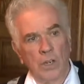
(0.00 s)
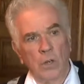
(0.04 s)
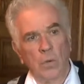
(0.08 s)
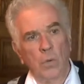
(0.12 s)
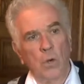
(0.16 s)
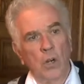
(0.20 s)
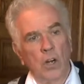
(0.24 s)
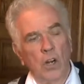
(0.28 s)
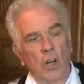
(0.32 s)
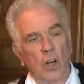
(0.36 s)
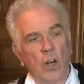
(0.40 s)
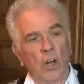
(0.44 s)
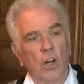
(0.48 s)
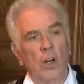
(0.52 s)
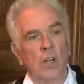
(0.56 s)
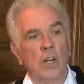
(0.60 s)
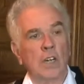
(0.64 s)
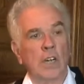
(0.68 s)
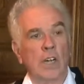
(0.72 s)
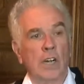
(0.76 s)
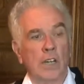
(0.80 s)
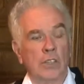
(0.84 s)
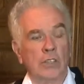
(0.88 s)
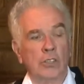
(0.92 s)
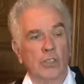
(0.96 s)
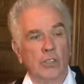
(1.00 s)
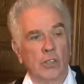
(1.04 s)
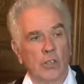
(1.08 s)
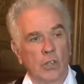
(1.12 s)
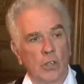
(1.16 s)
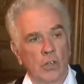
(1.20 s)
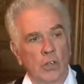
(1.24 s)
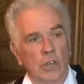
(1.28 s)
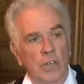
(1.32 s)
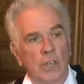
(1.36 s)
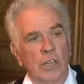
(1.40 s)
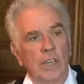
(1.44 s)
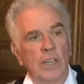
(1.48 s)
where all God's
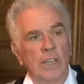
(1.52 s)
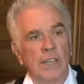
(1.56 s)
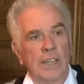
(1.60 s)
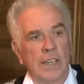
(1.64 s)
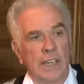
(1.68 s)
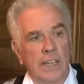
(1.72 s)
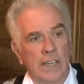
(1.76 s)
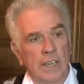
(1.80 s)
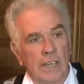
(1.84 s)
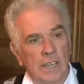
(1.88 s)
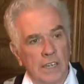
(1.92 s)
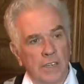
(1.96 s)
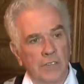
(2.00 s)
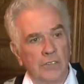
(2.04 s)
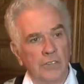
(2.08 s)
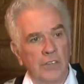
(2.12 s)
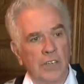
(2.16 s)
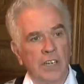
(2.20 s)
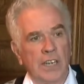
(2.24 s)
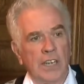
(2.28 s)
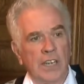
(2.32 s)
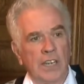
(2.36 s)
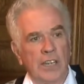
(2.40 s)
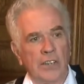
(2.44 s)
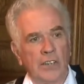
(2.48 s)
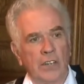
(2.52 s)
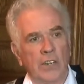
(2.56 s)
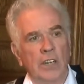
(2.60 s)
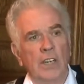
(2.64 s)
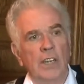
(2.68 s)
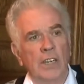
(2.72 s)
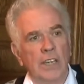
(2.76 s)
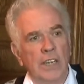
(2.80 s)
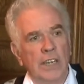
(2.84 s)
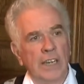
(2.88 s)
children can live together